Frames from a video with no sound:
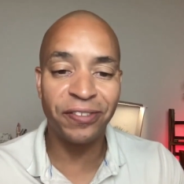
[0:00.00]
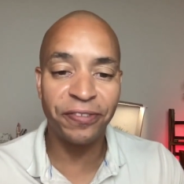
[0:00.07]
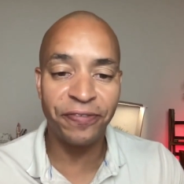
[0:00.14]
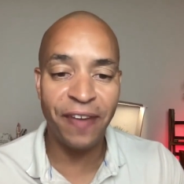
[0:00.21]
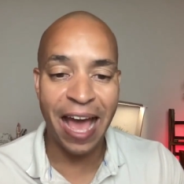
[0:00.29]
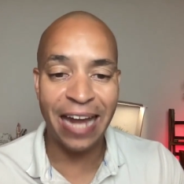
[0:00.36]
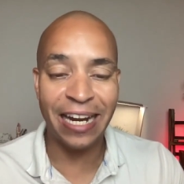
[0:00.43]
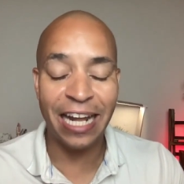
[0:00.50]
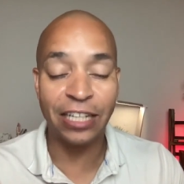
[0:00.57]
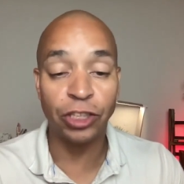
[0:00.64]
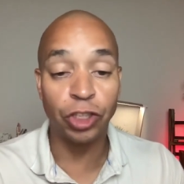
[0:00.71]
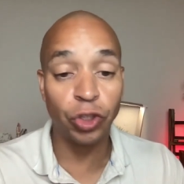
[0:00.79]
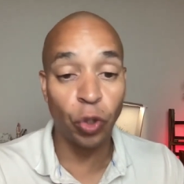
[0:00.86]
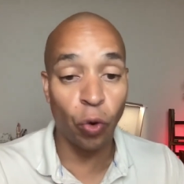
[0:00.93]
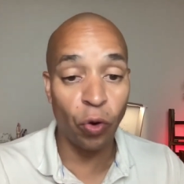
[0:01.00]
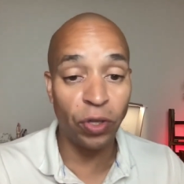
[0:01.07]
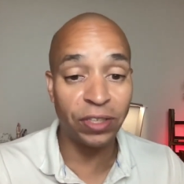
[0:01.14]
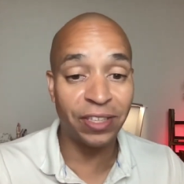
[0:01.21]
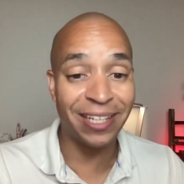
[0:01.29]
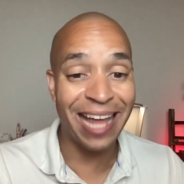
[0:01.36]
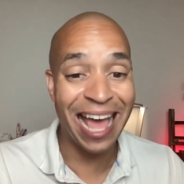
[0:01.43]
fat, and
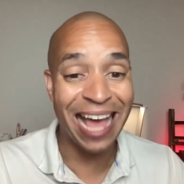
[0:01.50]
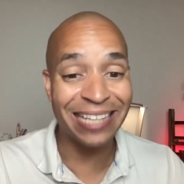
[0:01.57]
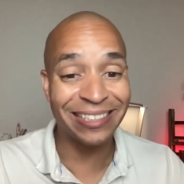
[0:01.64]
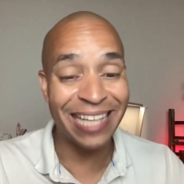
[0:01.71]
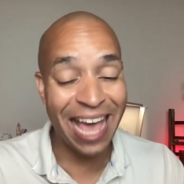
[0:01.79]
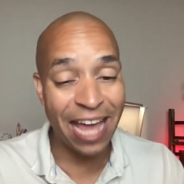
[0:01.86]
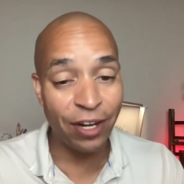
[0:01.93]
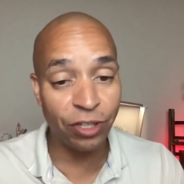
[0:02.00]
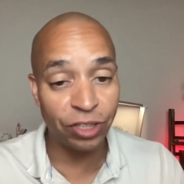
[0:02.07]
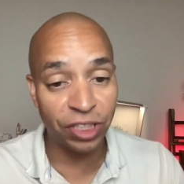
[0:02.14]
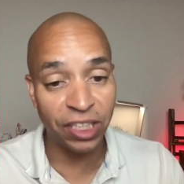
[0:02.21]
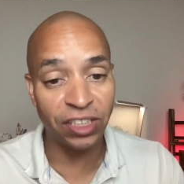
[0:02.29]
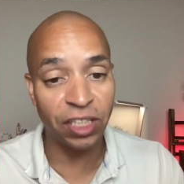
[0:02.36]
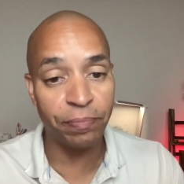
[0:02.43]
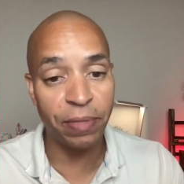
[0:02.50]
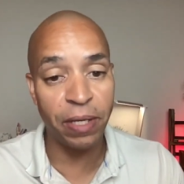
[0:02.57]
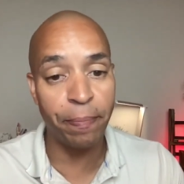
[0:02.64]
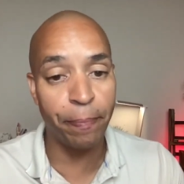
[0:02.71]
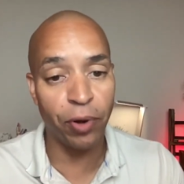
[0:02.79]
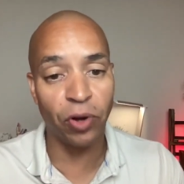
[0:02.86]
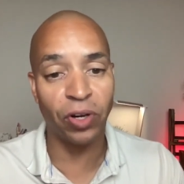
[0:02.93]
stores it as energy to be
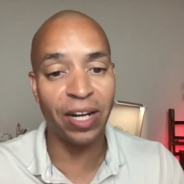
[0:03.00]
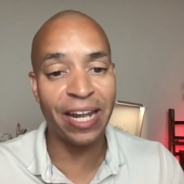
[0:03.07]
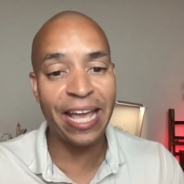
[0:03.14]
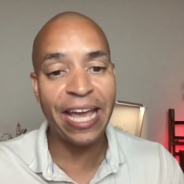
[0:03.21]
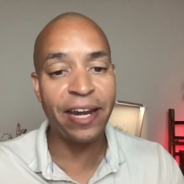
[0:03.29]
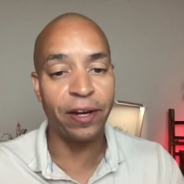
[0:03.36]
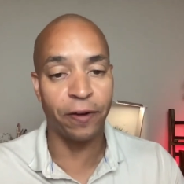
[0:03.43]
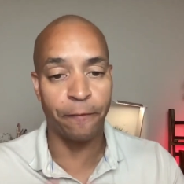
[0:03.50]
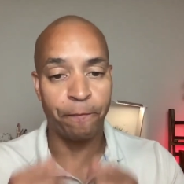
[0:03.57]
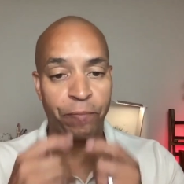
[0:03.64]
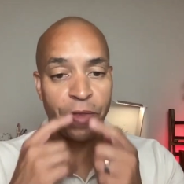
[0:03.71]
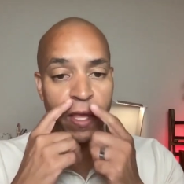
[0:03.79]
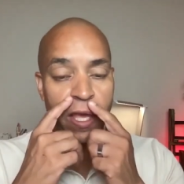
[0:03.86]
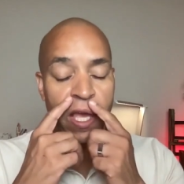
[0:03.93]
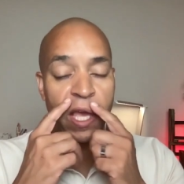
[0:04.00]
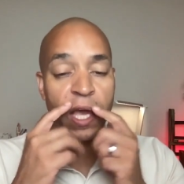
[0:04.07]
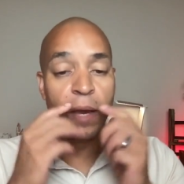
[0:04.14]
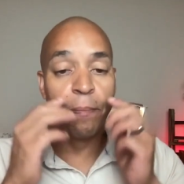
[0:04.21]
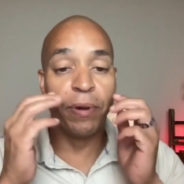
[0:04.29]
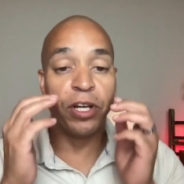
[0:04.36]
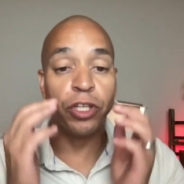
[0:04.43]
burned later.
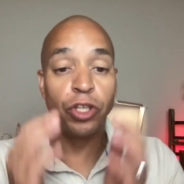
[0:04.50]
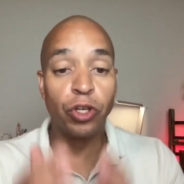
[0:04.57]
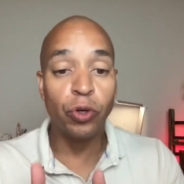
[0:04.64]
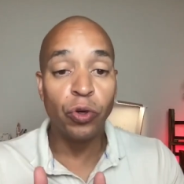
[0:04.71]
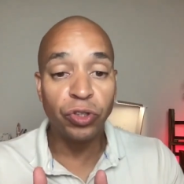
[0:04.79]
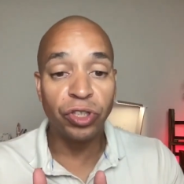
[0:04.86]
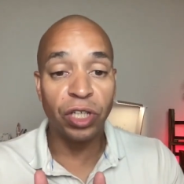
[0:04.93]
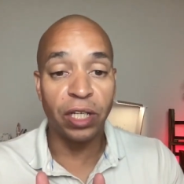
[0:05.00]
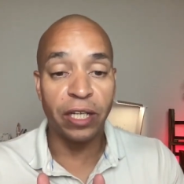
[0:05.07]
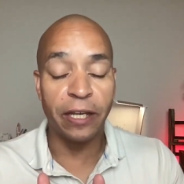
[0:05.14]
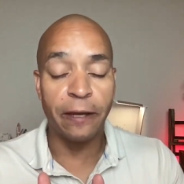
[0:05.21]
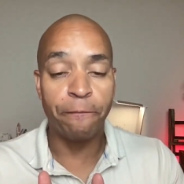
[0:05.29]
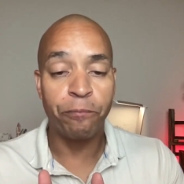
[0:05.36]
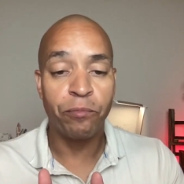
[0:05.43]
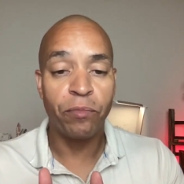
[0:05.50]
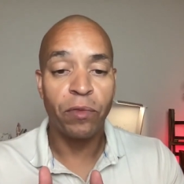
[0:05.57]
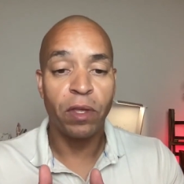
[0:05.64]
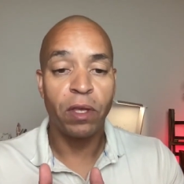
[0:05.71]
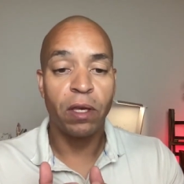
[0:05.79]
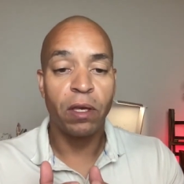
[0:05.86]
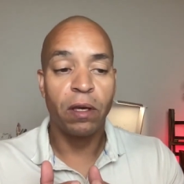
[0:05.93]
But usually,
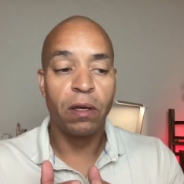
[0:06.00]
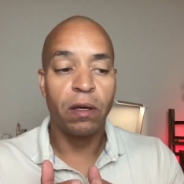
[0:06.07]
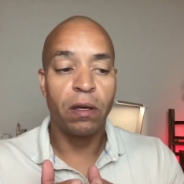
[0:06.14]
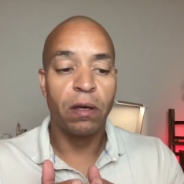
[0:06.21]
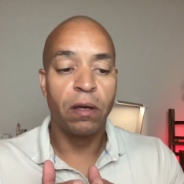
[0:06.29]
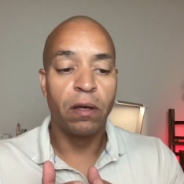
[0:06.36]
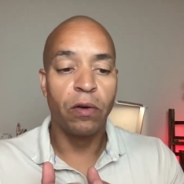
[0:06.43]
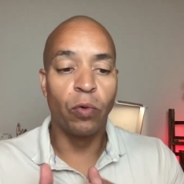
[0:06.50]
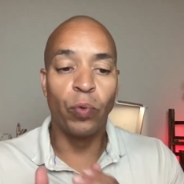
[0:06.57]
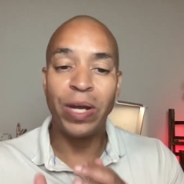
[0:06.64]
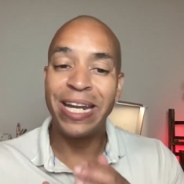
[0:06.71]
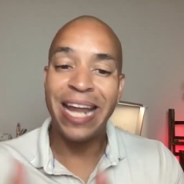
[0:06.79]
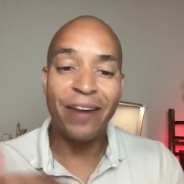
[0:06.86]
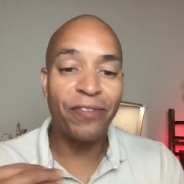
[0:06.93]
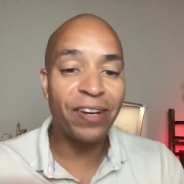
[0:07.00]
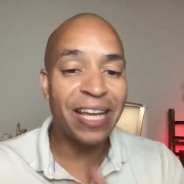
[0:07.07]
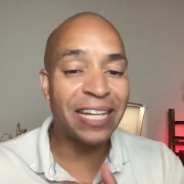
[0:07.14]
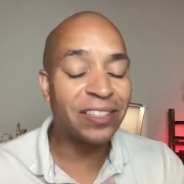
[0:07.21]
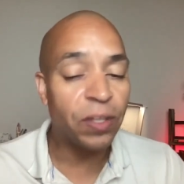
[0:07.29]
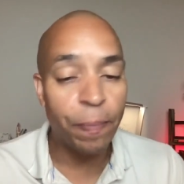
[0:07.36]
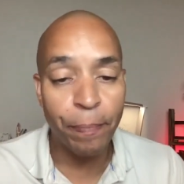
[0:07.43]
we never
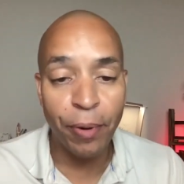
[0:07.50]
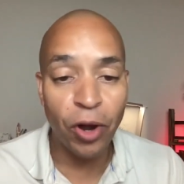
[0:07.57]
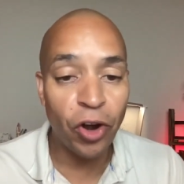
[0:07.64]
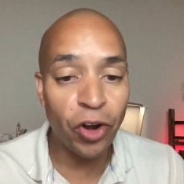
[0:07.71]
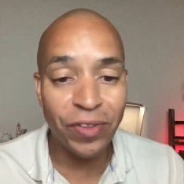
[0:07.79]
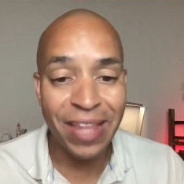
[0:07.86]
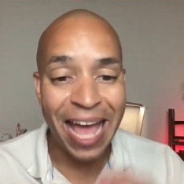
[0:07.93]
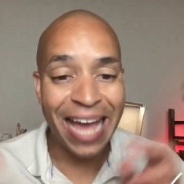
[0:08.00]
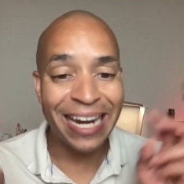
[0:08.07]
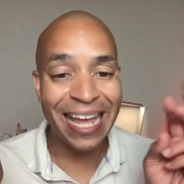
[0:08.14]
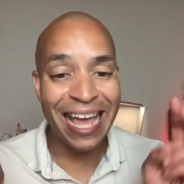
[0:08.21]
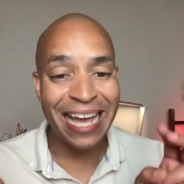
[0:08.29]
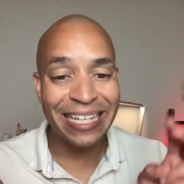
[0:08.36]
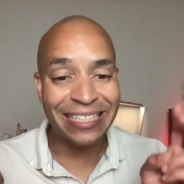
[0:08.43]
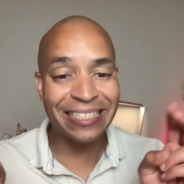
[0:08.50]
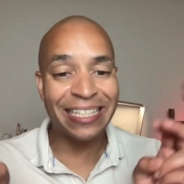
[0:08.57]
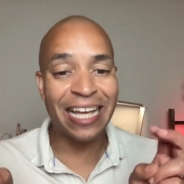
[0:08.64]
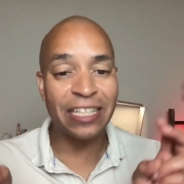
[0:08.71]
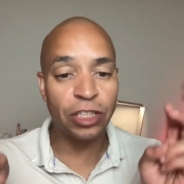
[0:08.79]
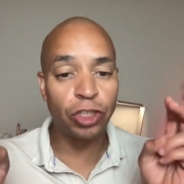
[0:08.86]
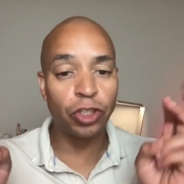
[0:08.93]
get to burn that
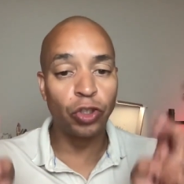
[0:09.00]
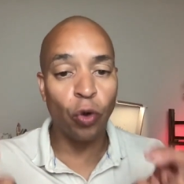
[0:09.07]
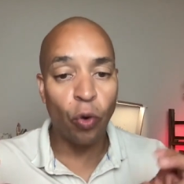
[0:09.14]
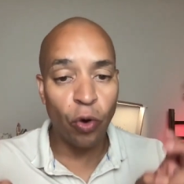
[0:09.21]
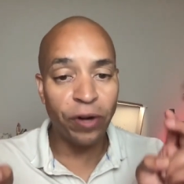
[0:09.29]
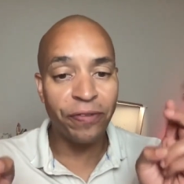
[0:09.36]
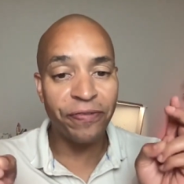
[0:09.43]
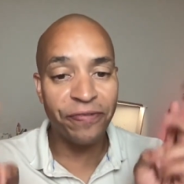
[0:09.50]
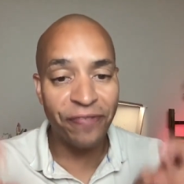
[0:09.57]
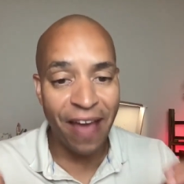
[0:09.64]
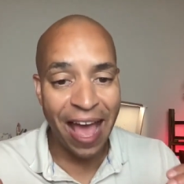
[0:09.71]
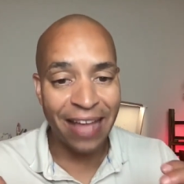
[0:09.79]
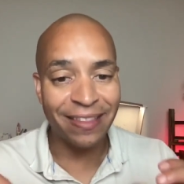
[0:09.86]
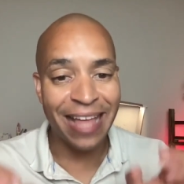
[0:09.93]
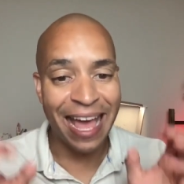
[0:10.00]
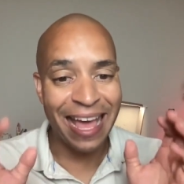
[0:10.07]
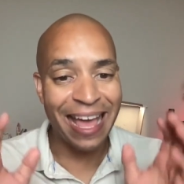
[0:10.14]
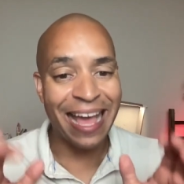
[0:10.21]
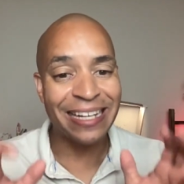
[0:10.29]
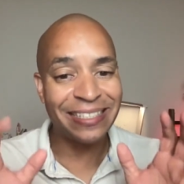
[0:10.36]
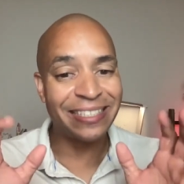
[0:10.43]
excess stored fat, that
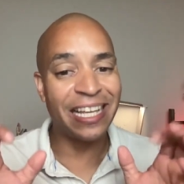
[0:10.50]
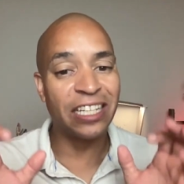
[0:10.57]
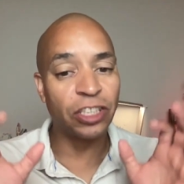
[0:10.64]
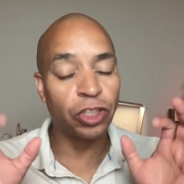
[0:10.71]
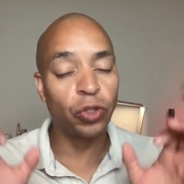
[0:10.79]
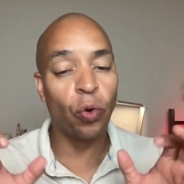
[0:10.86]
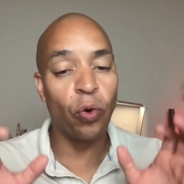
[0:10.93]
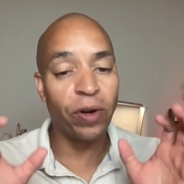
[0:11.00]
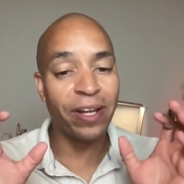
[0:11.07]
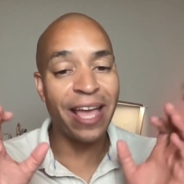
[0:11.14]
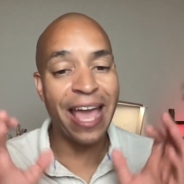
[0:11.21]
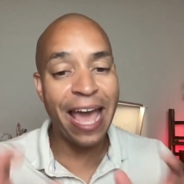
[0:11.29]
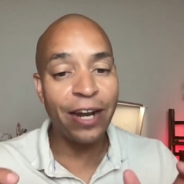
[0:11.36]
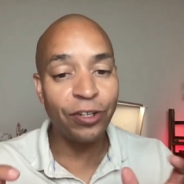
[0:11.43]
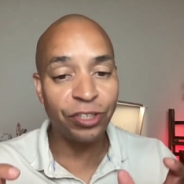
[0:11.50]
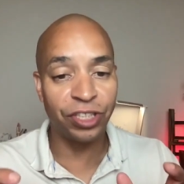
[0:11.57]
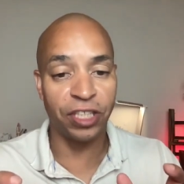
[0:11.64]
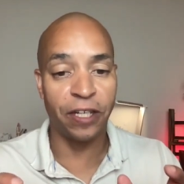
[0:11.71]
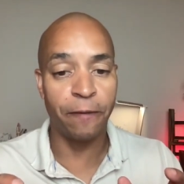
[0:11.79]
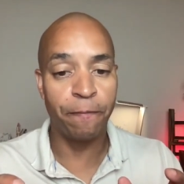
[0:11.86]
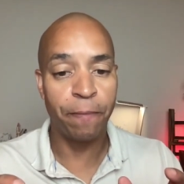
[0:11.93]
excess stored
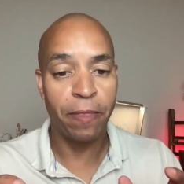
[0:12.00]
energy,